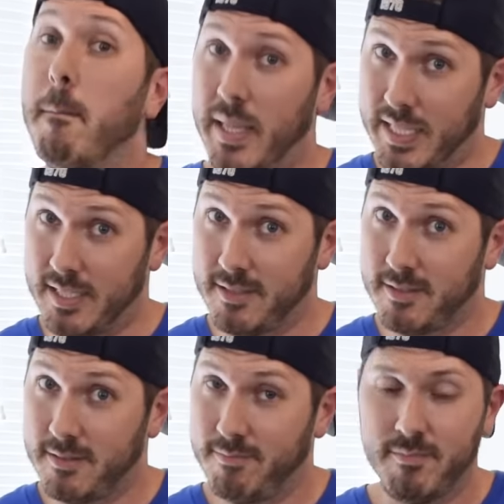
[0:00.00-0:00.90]

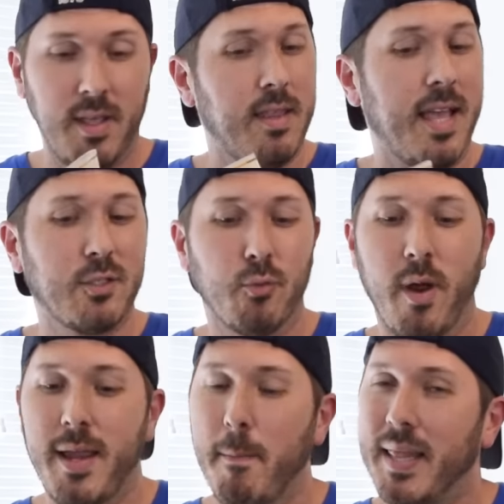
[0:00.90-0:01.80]
Belize. That's
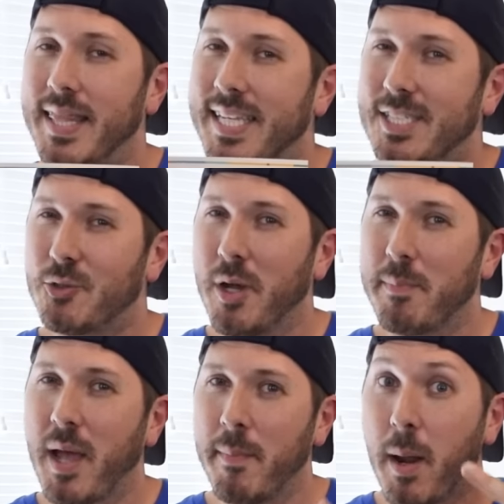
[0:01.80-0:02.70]
right, Belize
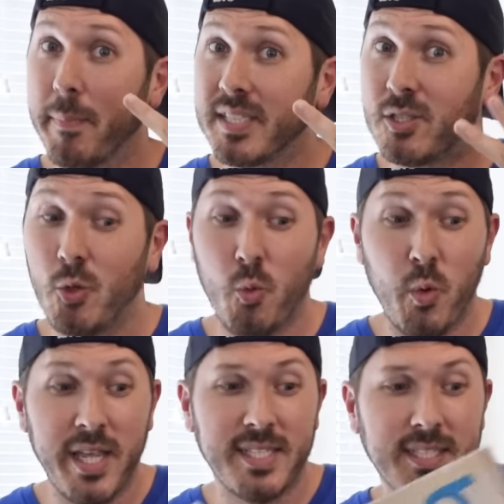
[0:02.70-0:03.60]
trip coming up in two
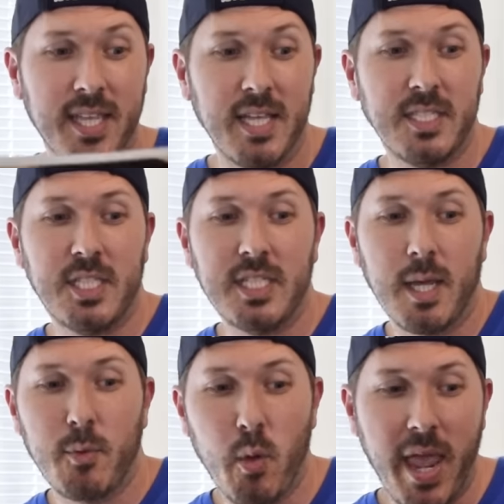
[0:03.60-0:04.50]
weeks.
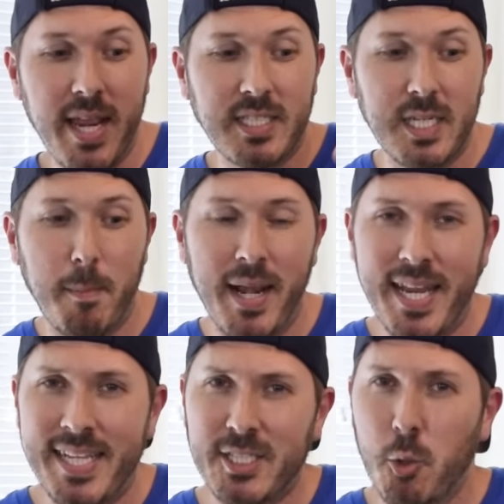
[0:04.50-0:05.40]
GWAG
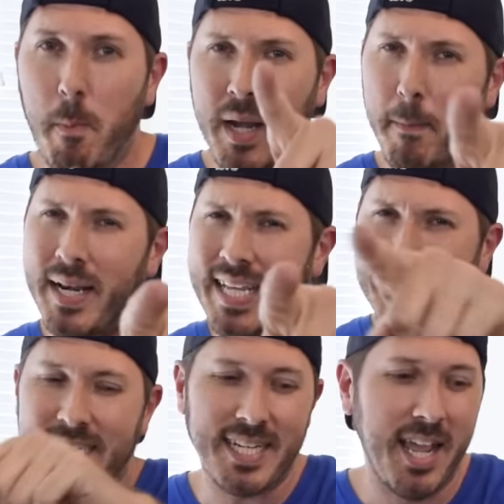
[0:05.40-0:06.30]
Belize, you better
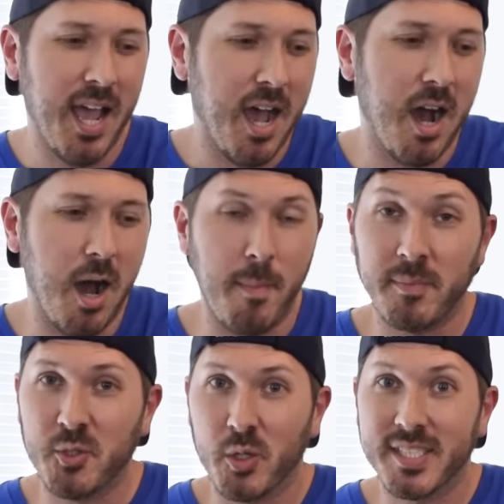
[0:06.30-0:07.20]
Belize it. Um,
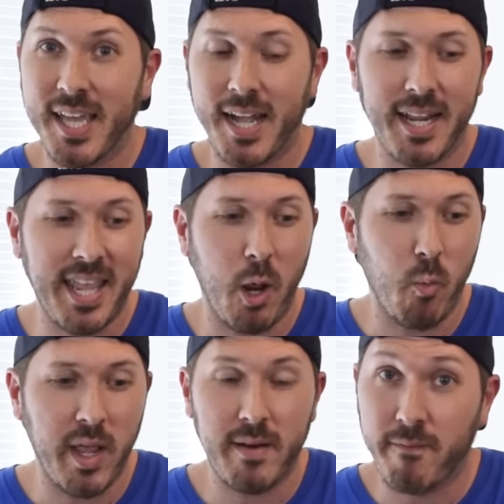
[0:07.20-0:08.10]
I'm so excited, I
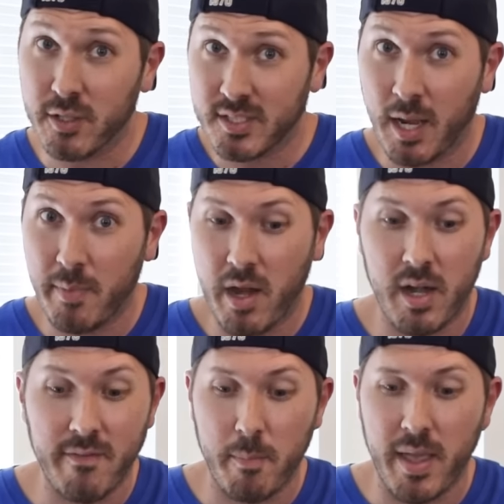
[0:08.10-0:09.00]
can't wait. First time there,
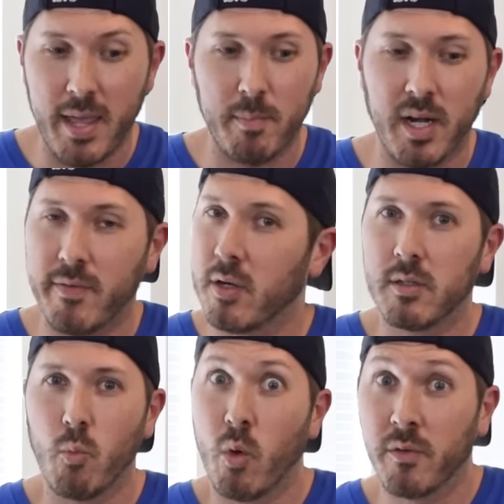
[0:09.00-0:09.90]
never been, but I've
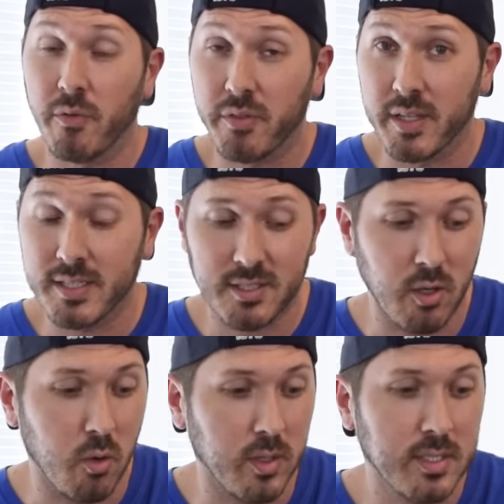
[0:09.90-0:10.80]
heard wonderful things,
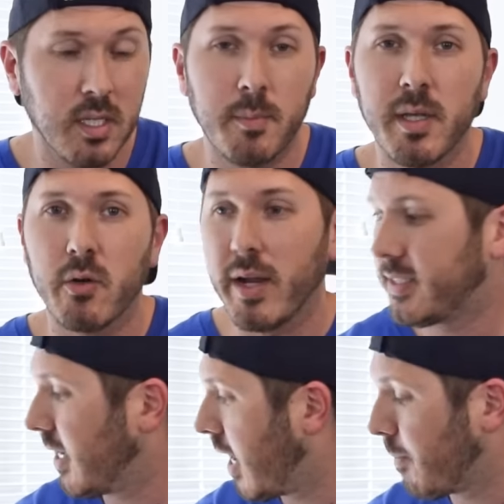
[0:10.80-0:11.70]
so it's gonna be a
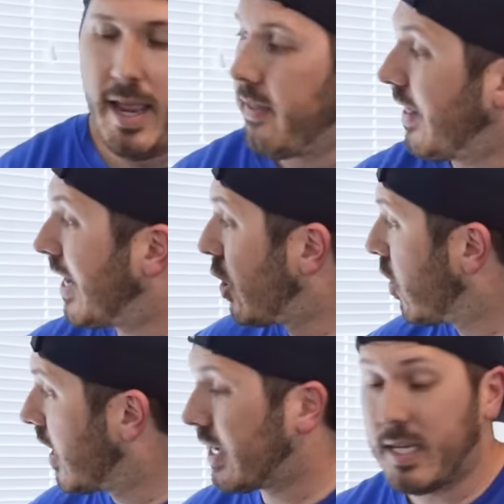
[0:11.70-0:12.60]
great time. And that
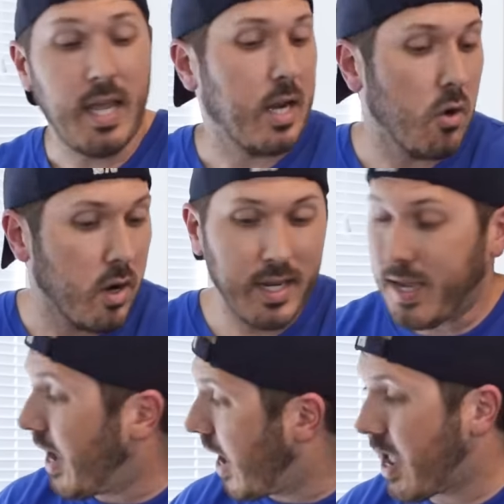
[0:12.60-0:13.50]
annoying, annoying
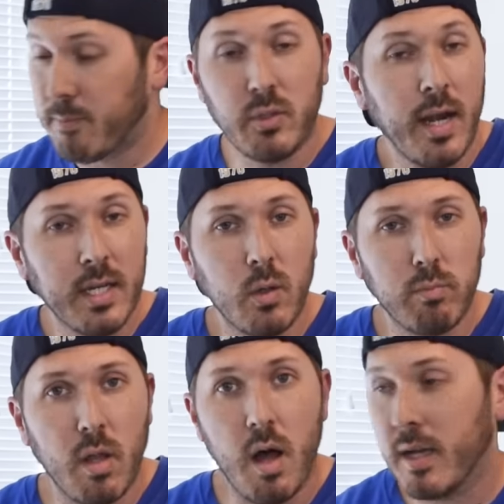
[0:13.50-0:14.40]
guy, I'm trying to do
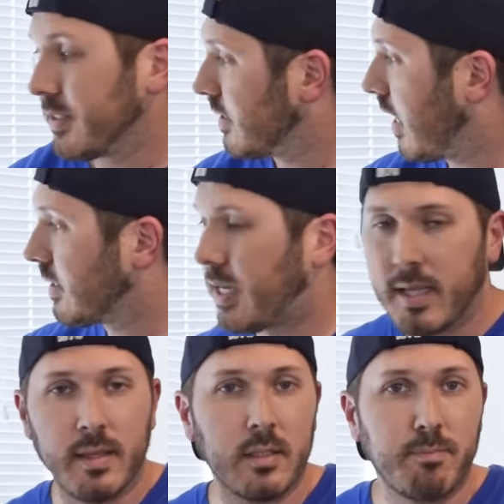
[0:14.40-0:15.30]
a blog, and this guy's
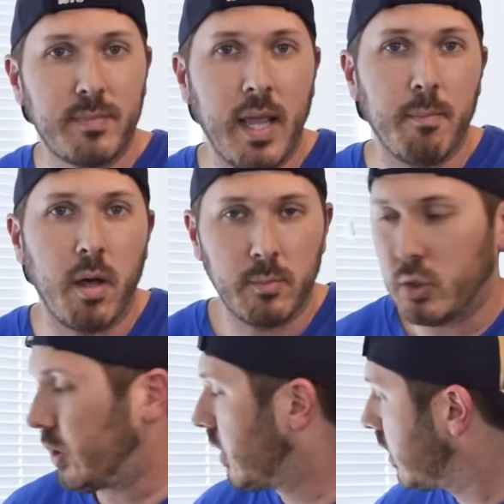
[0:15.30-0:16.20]
cutting the damn palm
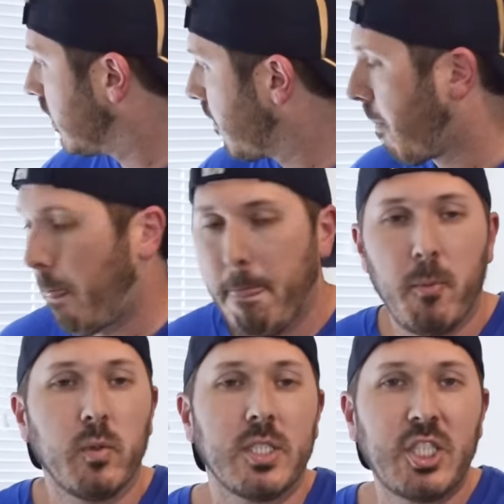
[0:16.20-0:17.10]
trees
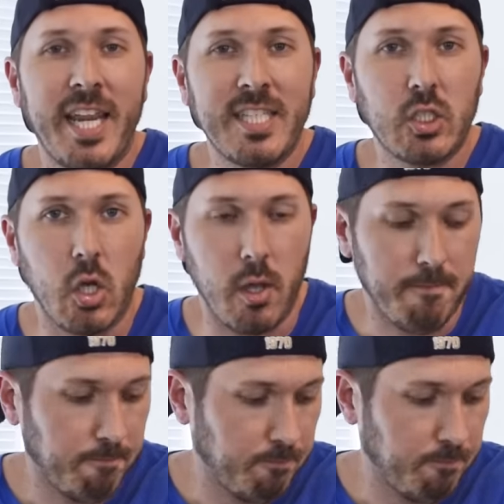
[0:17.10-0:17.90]
with a chainsaw.